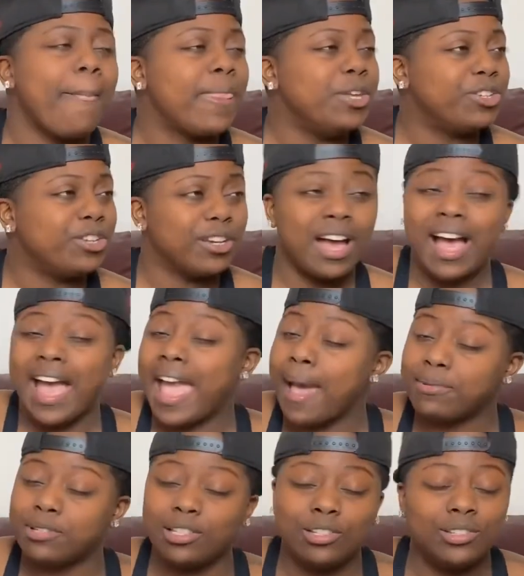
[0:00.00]
You could
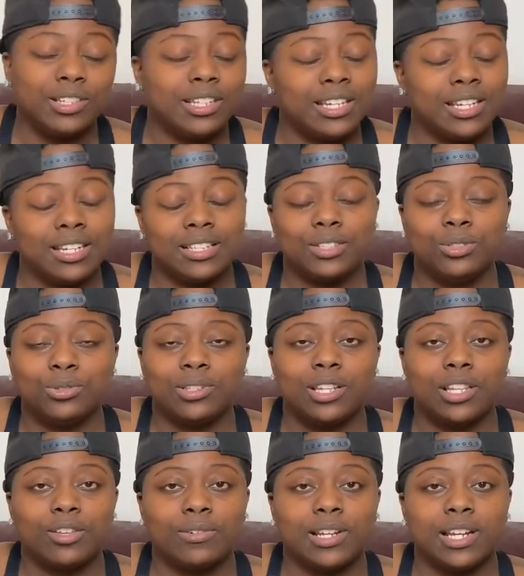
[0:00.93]
absolutely get into
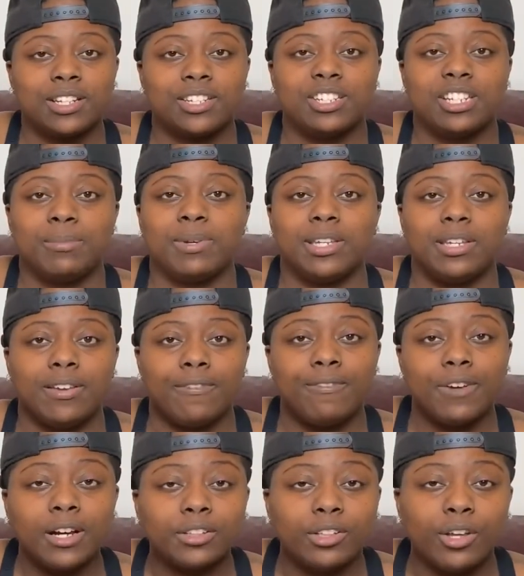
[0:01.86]
another relationship and get
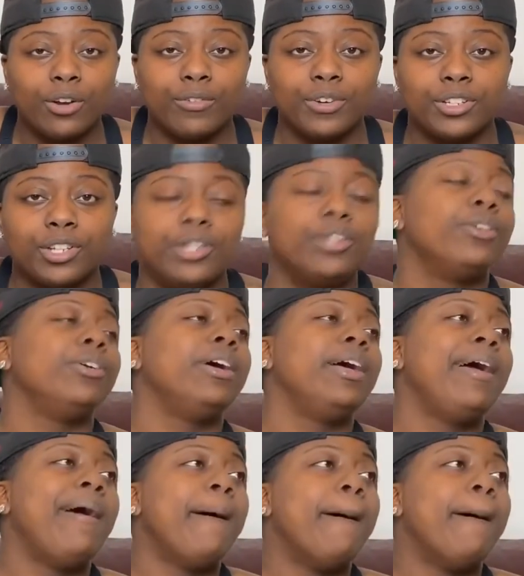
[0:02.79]
fucked over too,